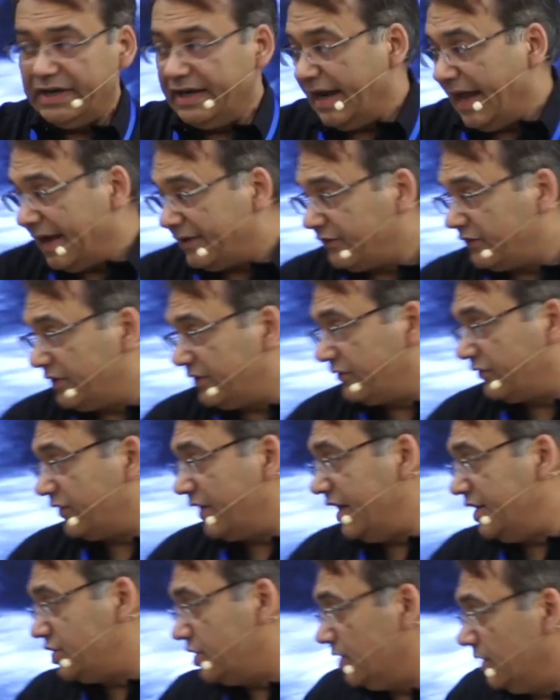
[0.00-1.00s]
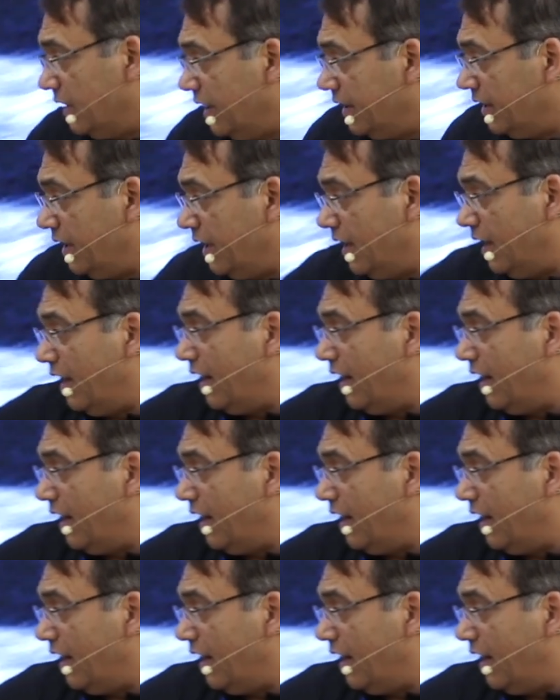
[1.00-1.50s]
next station